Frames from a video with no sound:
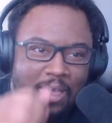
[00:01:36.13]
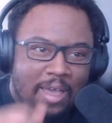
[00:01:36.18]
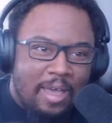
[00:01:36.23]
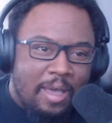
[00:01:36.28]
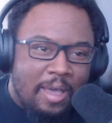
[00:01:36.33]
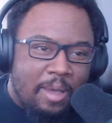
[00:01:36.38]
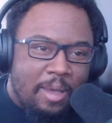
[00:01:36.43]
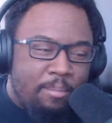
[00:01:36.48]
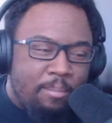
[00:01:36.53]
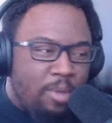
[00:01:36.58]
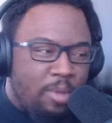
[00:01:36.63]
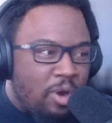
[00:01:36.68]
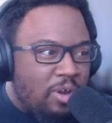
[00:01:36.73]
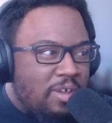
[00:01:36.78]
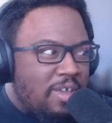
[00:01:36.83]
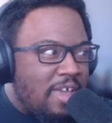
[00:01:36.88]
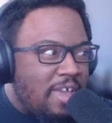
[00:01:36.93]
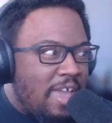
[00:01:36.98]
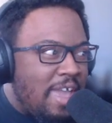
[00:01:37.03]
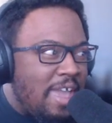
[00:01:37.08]
Uh,
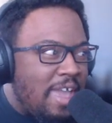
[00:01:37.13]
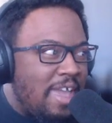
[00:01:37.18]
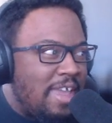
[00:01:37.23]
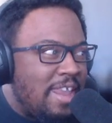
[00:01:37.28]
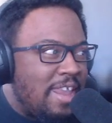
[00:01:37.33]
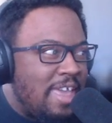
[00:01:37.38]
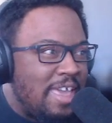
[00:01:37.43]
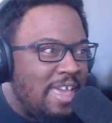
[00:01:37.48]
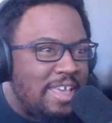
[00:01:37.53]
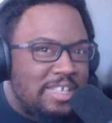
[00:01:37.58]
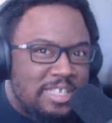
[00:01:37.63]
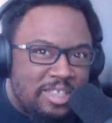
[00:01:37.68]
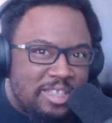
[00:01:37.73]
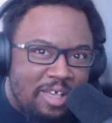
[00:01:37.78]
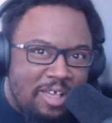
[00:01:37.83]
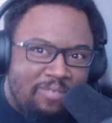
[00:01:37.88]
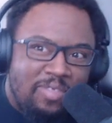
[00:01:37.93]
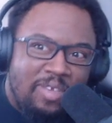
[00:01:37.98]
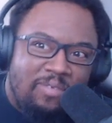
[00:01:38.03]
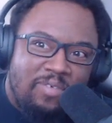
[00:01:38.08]
Mark and his
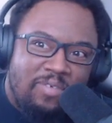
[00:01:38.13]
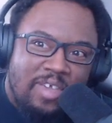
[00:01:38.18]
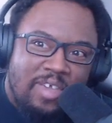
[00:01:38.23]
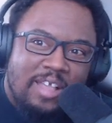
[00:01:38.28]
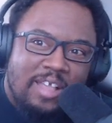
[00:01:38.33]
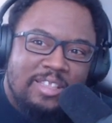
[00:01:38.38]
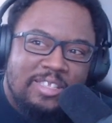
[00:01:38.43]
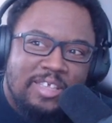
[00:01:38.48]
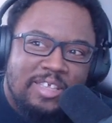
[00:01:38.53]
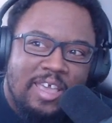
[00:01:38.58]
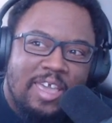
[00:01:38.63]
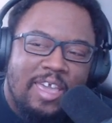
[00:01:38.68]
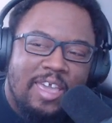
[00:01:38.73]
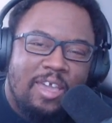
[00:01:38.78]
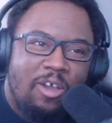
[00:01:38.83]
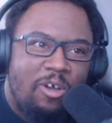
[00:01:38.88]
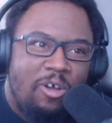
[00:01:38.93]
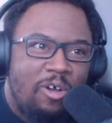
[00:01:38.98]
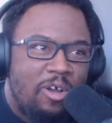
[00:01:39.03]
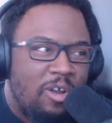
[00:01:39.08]
lovely
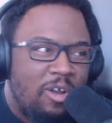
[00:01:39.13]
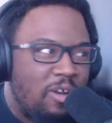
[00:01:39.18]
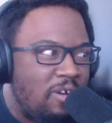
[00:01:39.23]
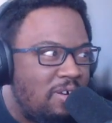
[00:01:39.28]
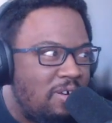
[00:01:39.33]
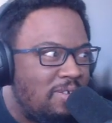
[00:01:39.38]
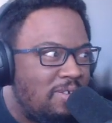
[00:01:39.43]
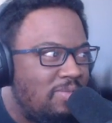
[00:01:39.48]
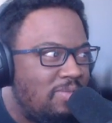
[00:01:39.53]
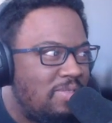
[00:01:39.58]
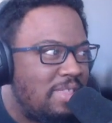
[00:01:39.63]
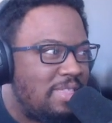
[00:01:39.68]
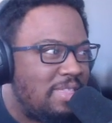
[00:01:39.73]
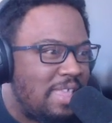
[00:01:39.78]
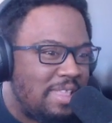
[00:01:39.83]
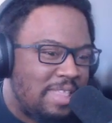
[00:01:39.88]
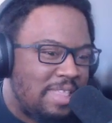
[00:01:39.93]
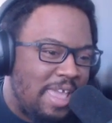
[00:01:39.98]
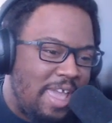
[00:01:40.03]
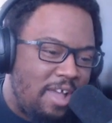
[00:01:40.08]
fiance are
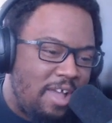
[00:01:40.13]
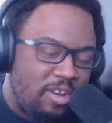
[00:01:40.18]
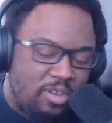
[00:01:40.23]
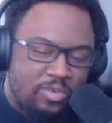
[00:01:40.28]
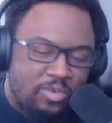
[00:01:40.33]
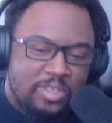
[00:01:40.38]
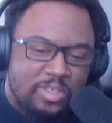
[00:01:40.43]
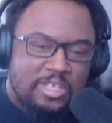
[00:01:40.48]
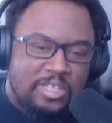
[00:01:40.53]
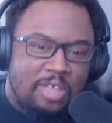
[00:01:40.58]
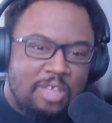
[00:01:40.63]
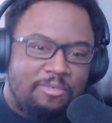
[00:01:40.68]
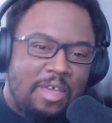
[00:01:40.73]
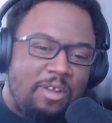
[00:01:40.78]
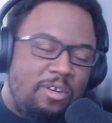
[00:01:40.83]
they are doing stuff.